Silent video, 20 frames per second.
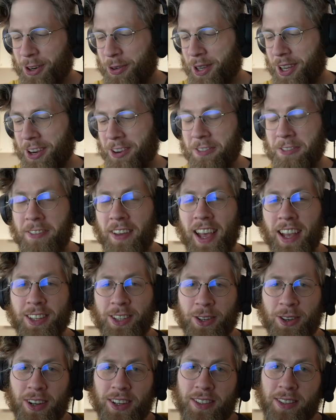we are in
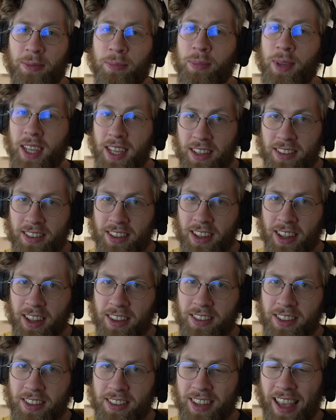fact going to meet
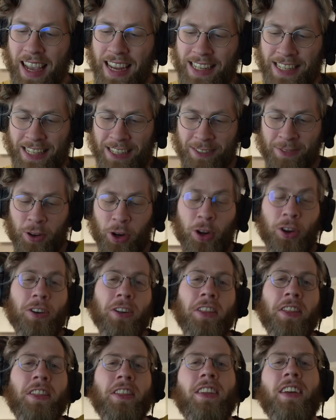the Titan of
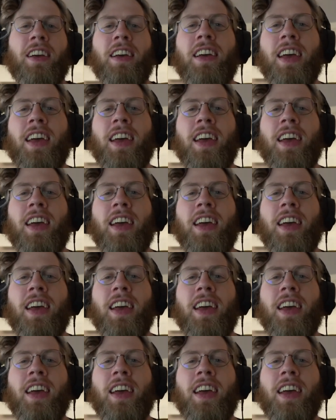Earth,